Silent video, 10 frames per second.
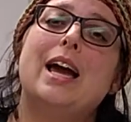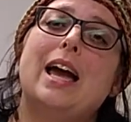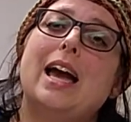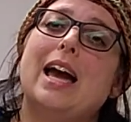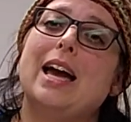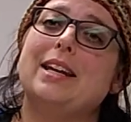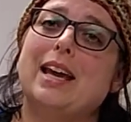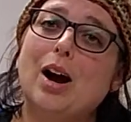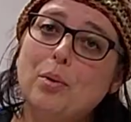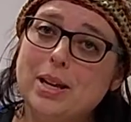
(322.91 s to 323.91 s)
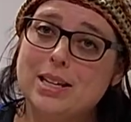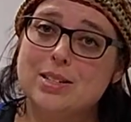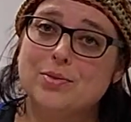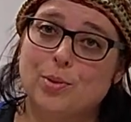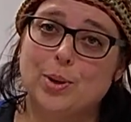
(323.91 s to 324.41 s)
and now he
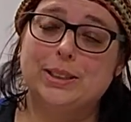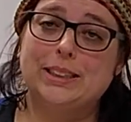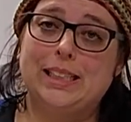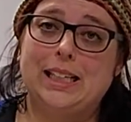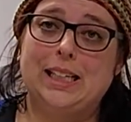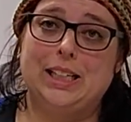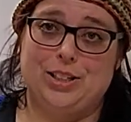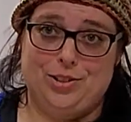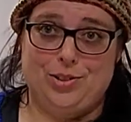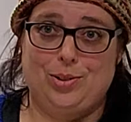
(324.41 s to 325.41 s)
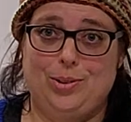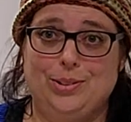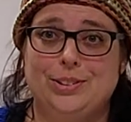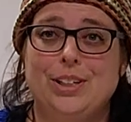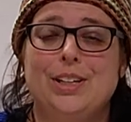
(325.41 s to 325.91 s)
is 14 years old.